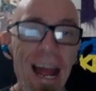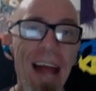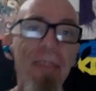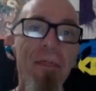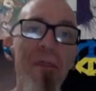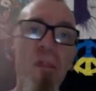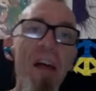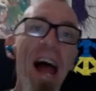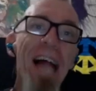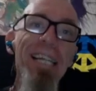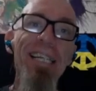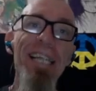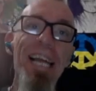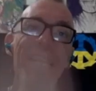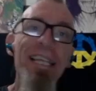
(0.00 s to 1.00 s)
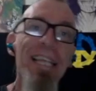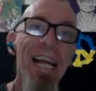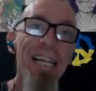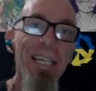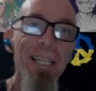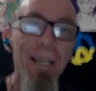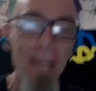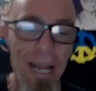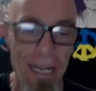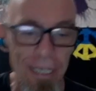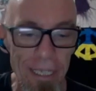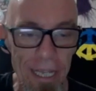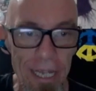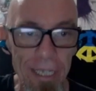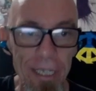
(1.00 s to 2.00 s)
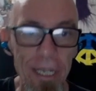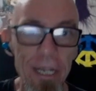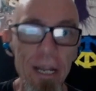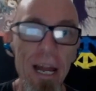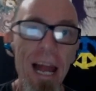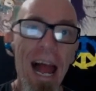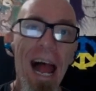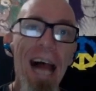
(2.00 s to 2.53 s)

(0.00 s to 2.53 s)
And that's it. That's today's lesson.